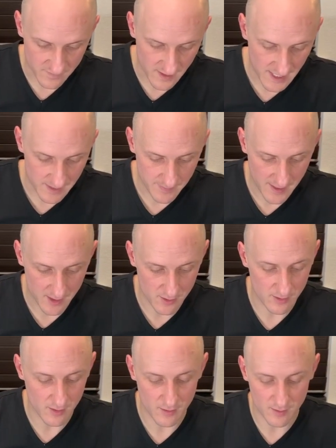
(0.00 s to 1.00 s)
of the iPad
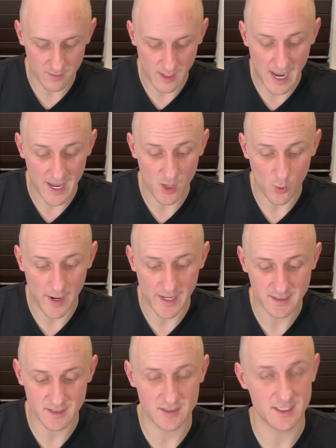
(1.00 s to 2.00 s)
or
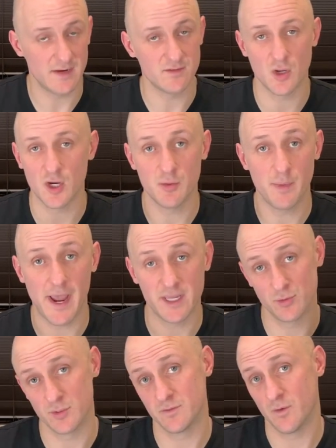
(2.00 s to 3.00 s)
iOS, it saves all your
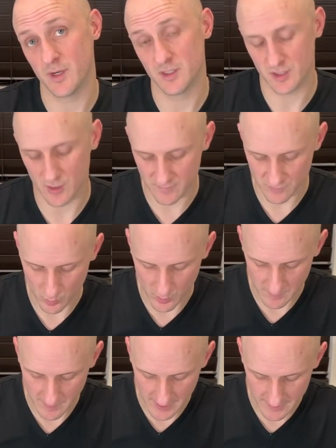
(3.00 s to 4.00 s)
passwords for you, so you don't have to
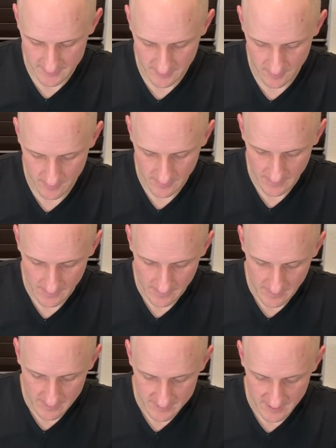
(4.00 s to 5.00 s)
worry about it. So
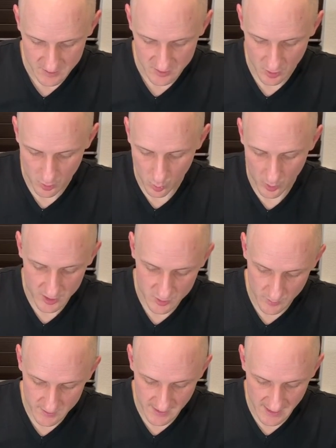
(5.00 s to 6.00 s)
it says, so works
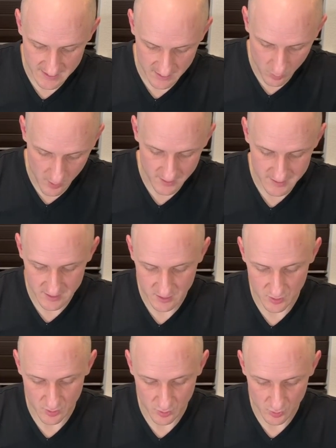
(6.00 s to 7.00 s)
with Nest. It wants
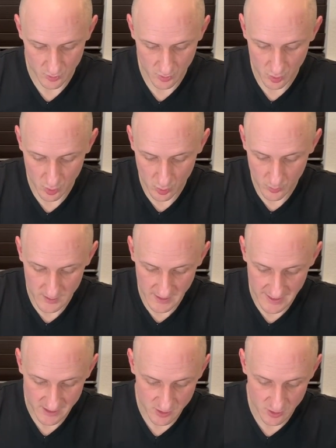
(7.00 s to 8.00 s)
to, Google would
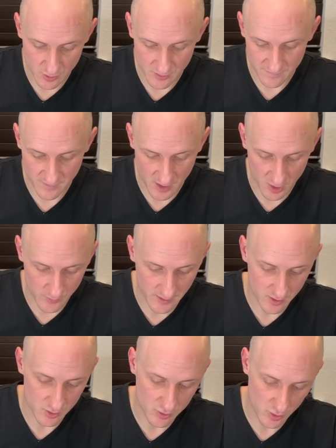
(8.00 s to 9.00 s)
like to do the following:
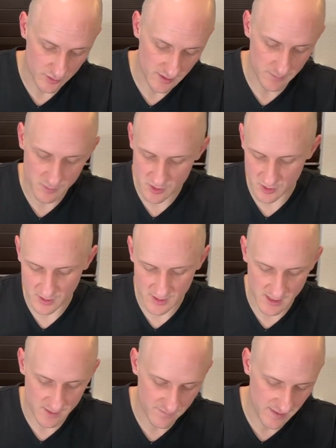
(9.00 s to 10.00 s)
control temperature,
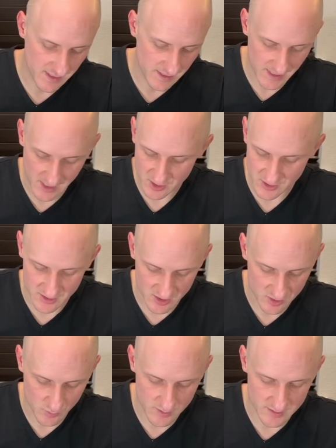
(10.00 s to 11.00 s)
identify connections. It
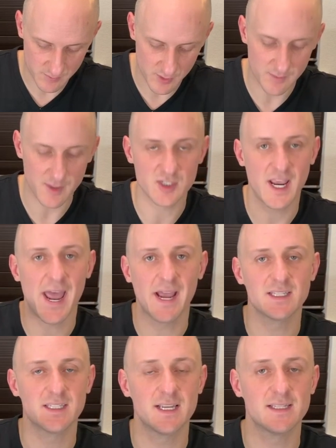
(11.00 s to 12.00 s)
just wants to pretty much
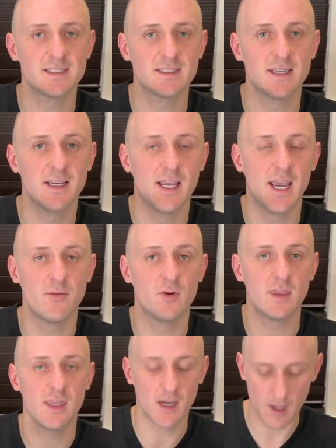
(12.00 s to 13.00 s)
access
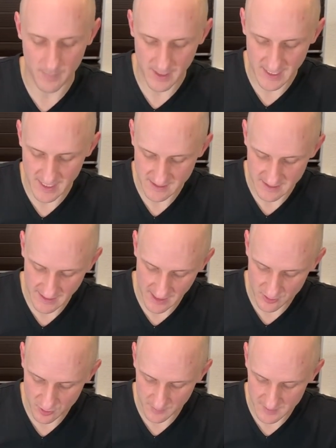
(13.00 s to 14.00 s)
everything on my Nest
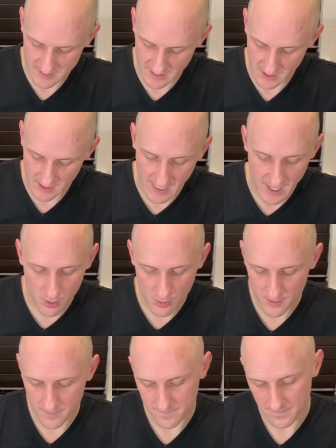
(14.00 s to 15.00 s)
account. So I'm going to say allow.